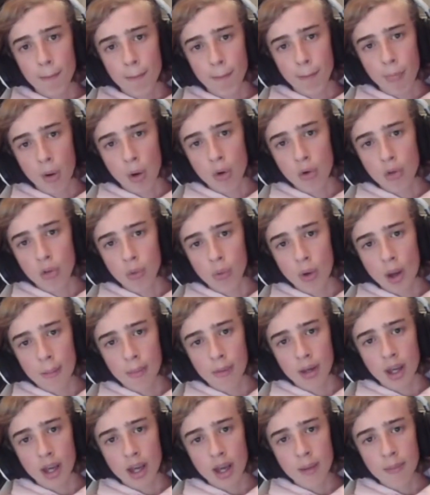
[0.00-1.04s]
Both
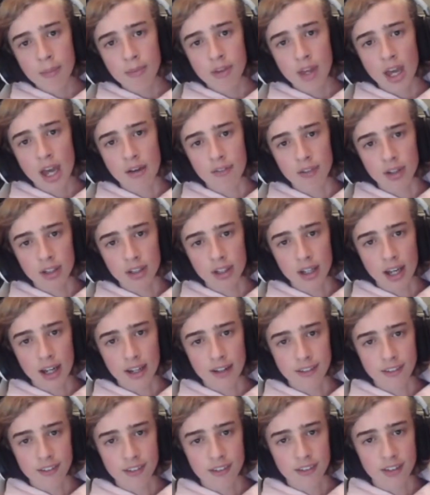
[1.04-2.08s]
webcams have a
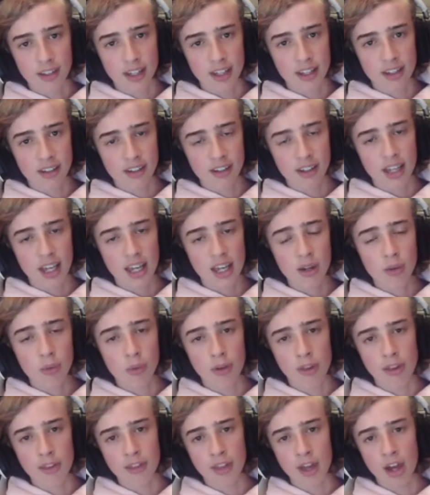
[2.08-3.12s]
light to indicate
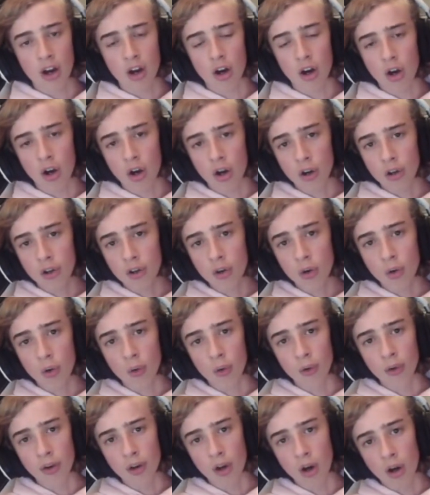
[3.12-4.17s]
whether they are on
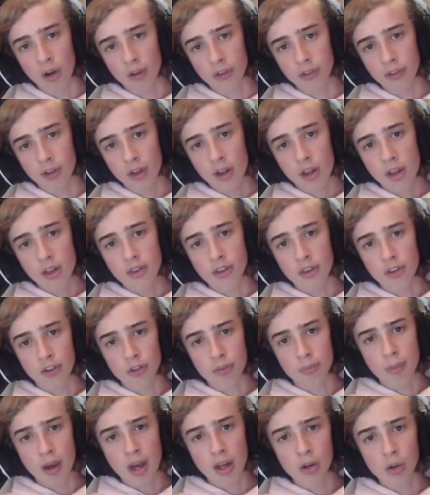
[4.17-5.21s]
or not. The
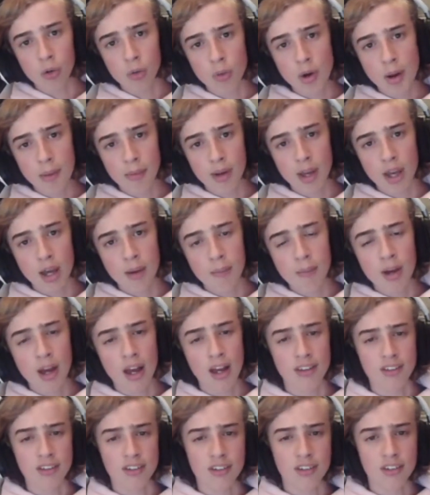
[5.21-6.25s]
Spedal webcam
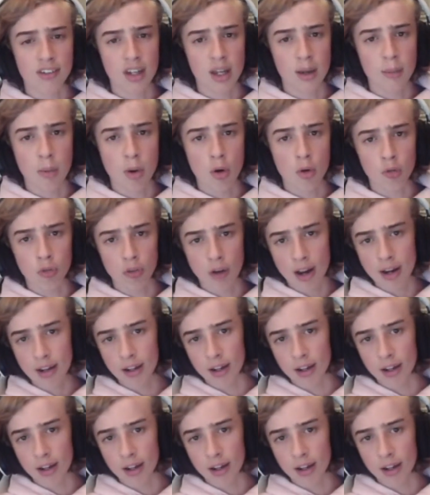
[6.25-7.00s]
has a dim red